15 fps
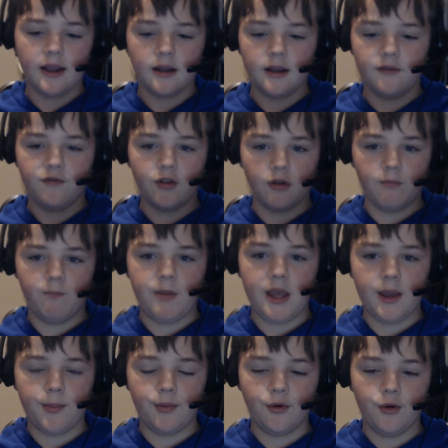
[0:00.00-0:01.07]
for
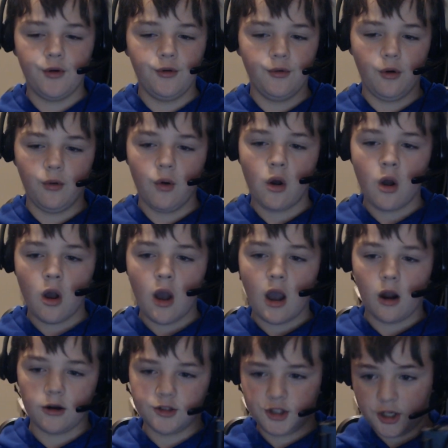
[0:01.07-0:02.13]
people who are
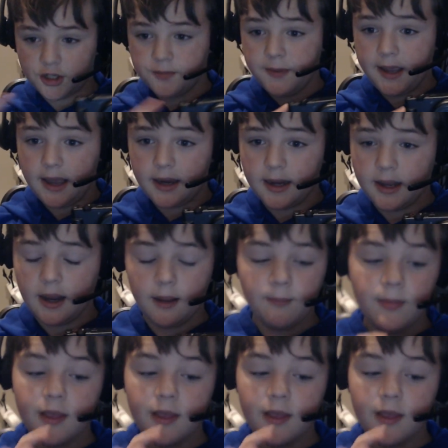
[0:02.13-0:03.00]
just beginning,